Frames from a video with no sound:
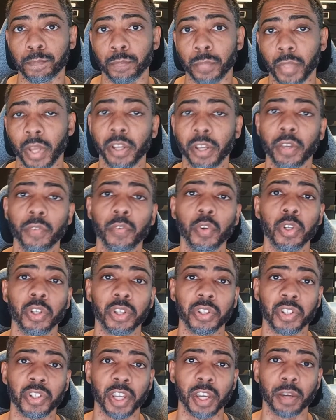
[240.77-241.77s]
I'll give you an
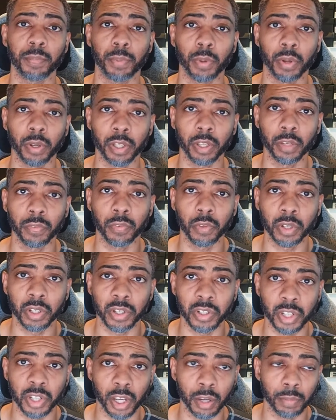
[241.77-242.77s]
example. I'll give you an
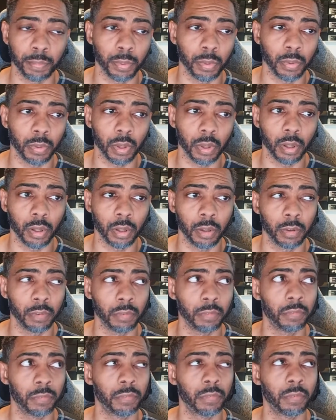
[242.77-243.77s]
example of